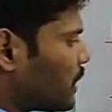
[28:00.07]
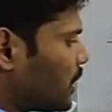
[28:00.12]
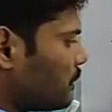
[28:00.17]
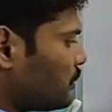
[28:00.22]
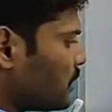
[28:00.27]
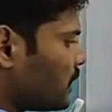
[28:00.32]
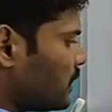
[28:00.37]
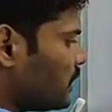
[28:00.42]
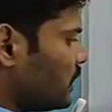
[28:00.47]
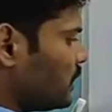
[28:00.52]

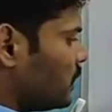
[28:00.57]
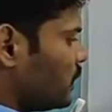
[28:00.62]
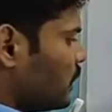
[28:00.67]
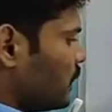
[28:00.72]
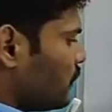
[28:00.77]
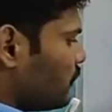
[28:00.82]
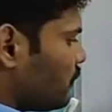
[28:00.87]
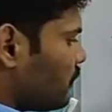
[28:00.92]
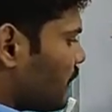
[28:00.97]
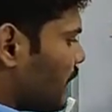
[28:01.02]

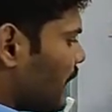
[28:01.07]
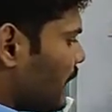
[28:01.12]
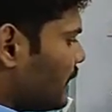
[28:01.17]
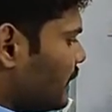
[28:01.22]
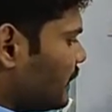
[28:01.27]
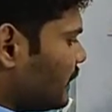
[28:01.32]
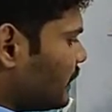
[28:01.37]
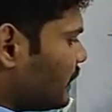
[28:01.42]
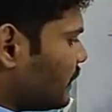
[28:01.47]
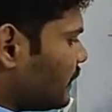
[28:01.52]
primary,
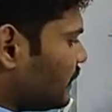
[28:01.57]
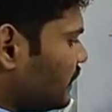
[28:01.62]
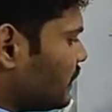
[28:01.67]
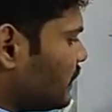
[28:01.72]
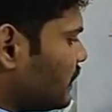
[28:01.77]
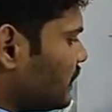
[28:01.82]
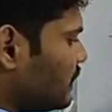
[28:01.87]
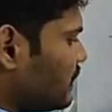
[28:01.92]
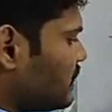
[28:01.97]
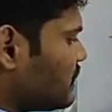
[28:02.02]
radical
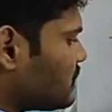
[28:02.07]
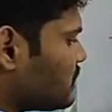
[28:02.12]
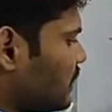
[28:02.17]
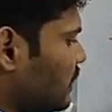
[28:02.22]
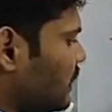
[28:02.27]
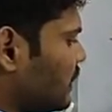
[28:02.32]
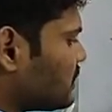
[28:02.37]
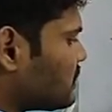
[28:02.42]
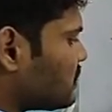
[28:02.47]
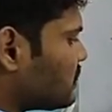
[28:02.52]
is
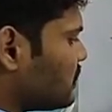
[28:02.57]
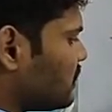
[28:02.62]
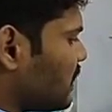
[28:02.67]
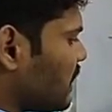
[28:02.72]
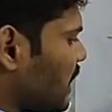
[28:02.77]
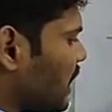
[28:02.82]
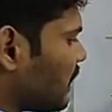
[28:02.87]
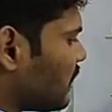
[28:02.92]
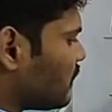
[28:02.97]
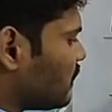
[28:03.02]
less
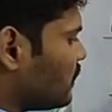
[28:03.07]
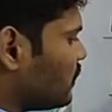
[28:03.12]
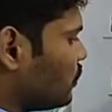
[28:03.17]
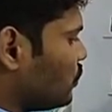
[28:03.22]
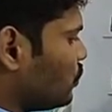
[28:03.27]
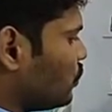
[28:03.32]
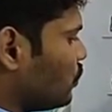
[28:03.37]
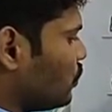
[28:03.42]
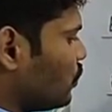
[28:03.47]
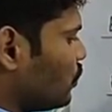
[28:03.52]

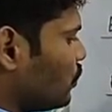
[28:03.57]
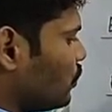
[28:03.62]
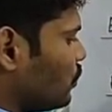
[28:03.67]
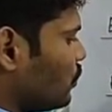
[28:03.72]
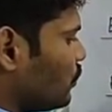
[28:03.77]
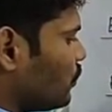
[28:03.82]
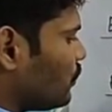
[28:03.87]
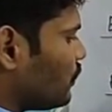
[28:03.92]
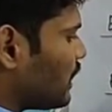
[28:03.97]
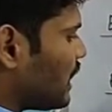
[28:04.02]
reactive.
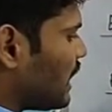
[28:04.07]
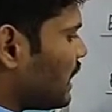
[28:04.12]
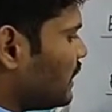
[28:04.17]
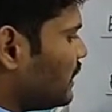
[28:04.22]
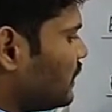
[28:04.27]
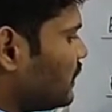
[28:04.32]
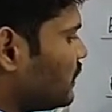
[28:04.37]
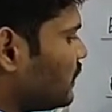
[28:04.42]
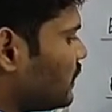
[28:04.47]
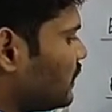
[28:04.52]

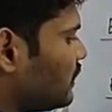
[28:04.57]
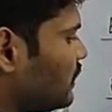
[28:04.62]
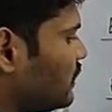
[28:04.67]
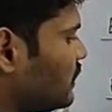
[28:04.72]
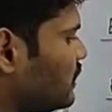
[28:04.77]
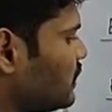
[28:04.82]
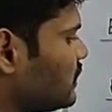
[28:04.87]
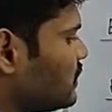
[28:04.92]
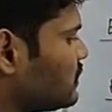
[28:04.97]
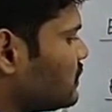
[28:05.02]
Radical
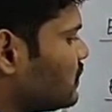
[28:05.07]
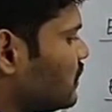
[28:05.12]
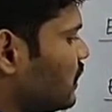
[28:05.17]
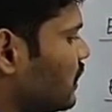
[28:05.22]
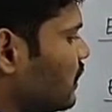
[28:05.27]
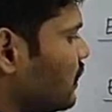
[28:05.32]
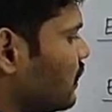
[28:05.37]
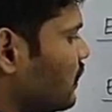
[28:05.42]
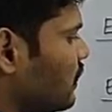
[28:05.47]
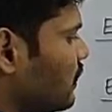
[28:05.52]
is
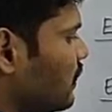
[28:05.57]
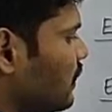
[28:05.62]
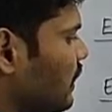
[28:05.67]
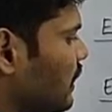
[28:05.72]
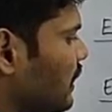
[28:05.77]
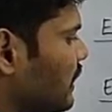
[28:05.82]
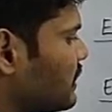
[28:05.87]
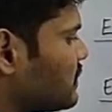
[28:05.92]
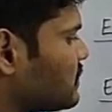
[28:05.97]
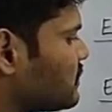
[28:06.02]

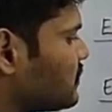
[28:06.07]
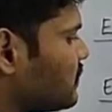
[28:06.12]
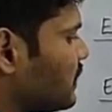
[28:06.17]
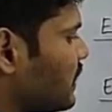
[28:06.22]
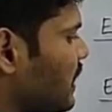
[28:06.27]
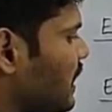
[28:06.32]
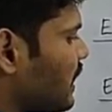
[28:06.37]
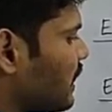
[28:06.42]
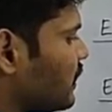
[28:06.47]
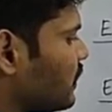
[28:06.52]
less
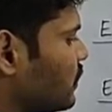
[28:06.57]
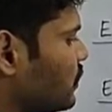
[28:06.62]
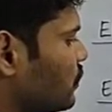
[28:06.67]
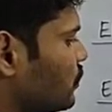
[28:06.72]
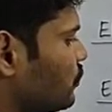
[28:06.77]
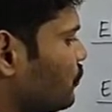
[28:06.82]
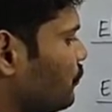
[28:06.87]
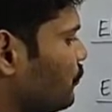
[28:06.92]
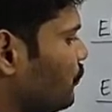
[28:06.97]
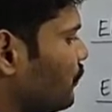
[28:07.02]

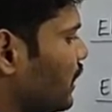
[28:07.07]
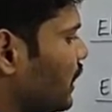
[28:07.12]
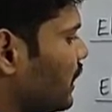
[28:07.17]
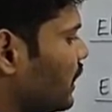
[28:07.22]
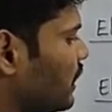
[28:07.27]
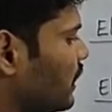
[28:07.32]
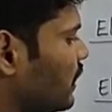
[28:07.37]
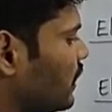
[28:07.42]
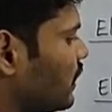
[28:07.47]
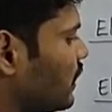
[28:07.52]
reactive.
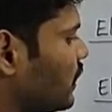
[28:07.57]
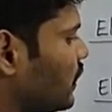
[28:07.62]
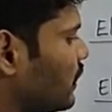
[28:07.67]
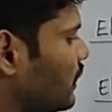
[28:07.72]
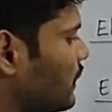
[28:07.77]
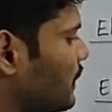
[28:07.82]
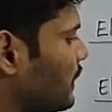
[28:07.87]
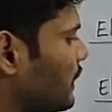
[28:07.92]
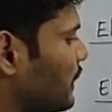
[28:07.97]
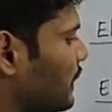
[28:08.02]
Why?
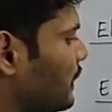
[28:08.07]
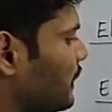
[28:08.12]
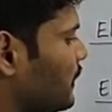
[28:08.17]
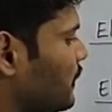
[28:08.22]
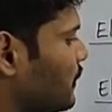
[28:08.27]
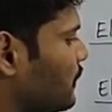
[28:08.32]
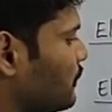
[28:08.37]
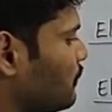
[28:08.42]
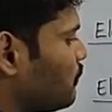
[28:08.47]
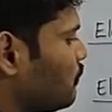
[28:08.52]

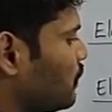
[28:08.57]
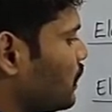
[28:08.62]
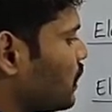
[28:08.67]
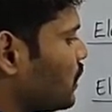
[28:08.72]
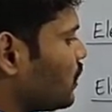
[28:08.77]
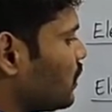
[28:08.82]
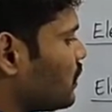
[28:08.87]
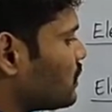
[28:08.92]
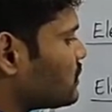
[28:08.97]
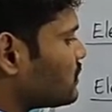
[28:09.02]

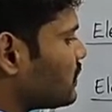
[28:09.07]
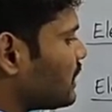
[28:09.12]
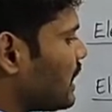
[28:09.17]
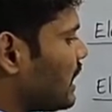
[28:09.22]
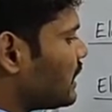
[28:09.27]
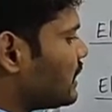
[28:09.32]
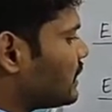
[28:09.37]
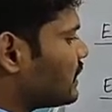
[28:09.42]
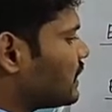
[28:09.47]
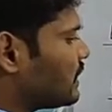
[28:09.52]
Because
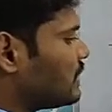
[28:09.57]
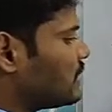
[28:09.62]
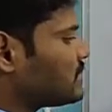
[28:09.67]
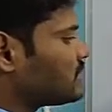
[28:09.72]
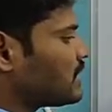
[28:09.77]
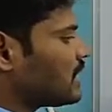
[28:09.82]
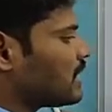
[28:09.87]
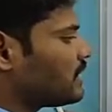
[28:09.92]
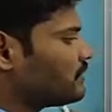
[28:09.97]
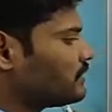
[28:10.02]
radical
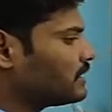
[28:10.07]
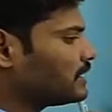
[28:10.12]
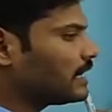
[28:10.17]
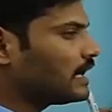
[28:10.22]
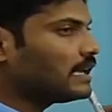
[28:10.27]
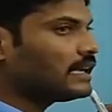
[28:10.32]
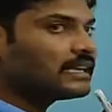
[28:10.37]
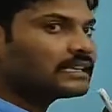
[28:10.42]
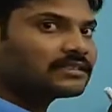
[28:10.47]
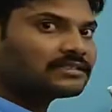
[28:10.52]
is having
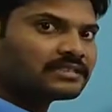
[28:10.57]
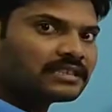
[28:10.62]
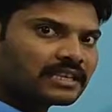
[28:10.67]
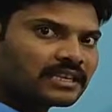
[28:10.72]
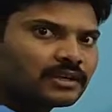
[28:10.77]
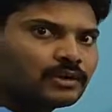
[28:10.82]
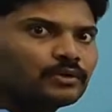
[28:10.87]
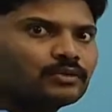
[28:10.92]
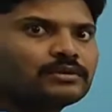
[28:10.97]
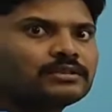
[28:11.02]

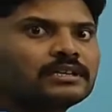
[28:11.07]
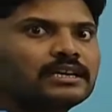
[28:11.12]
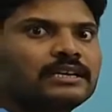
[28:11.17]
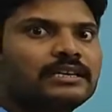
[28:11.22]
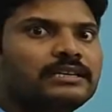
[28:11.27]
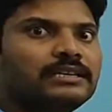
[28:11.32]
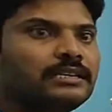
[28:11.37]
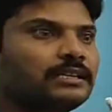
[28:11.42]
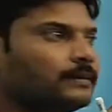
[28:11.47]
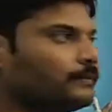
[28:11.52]
electric
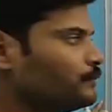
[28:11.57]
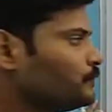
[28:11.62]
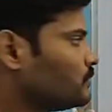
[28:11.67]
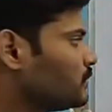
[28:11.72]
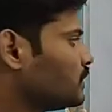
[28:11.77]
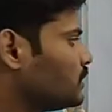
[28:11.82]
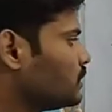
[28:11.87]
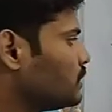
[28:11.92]
neutrality.